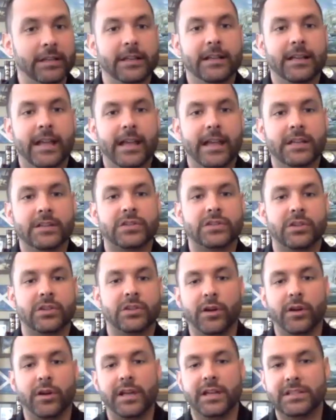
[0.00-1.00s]
And
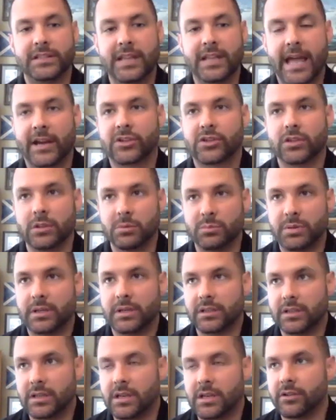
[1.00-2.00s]
so it is actually
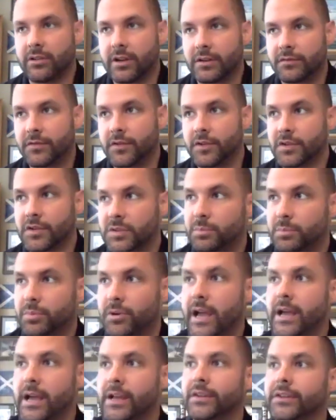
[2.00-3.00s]
being here at First
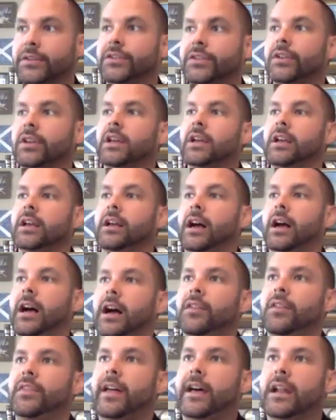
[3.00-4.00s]
Pres
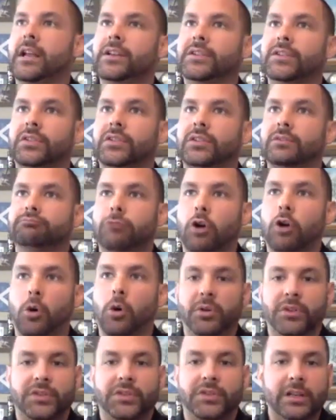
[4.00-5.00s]
that has
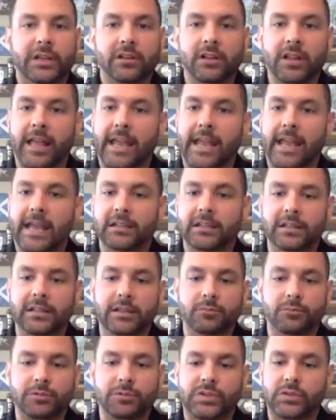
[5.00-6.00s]
almost
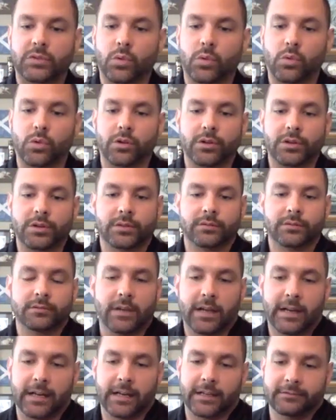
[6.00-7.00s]
single-handedly restored
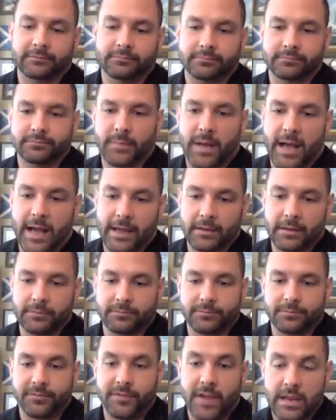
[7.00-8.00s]
my
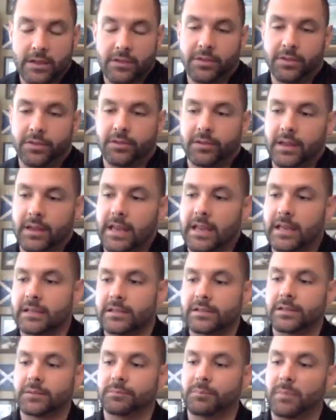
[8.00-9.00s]
faith
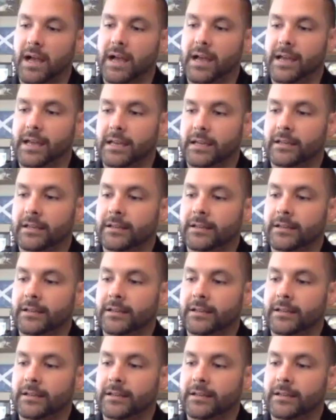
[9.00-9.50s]
and my